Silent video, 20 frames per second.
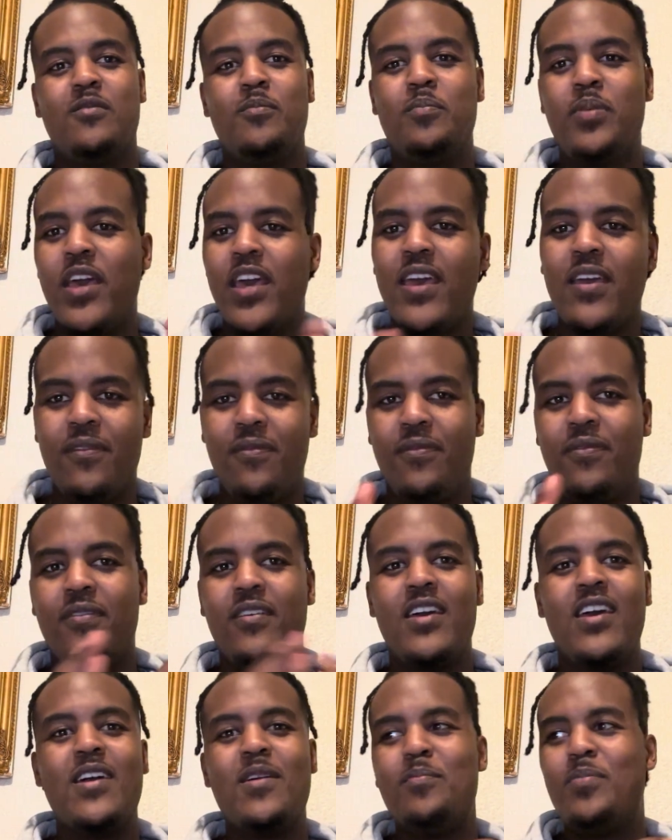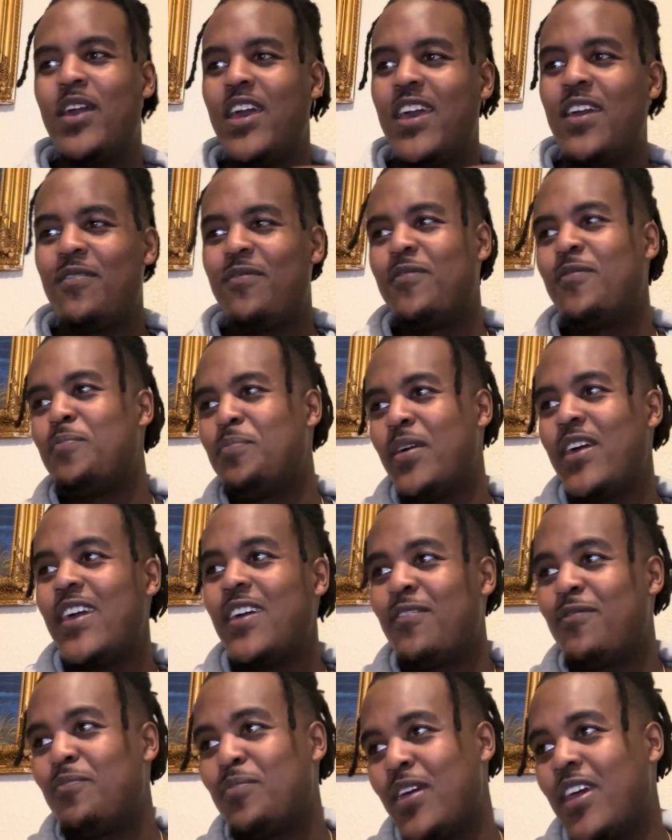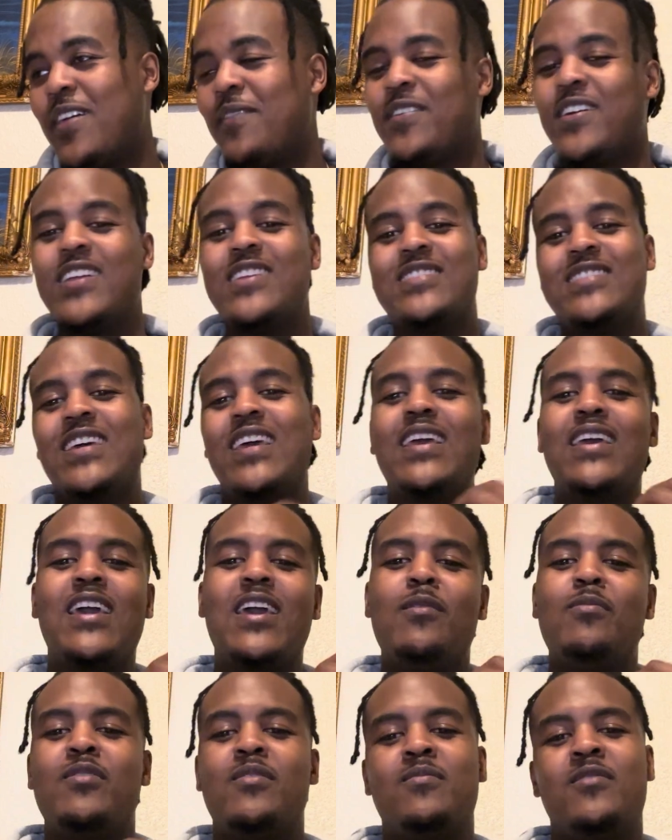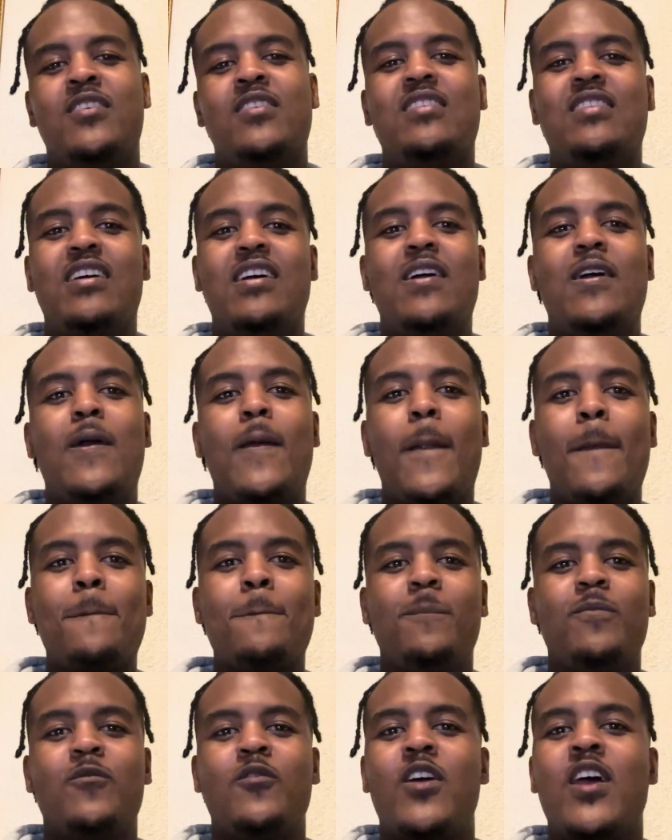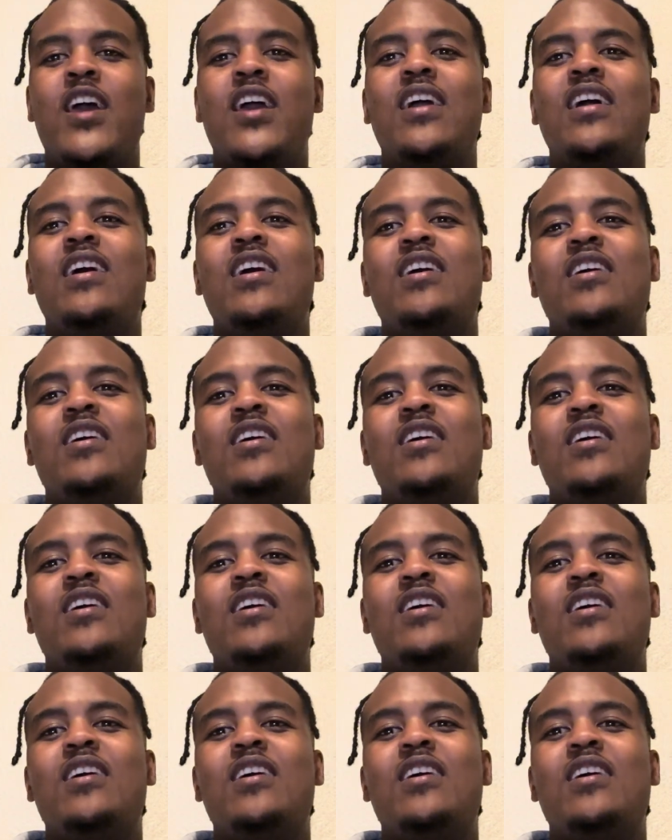Piff, piff, piff, piff, and then 10K per month, right?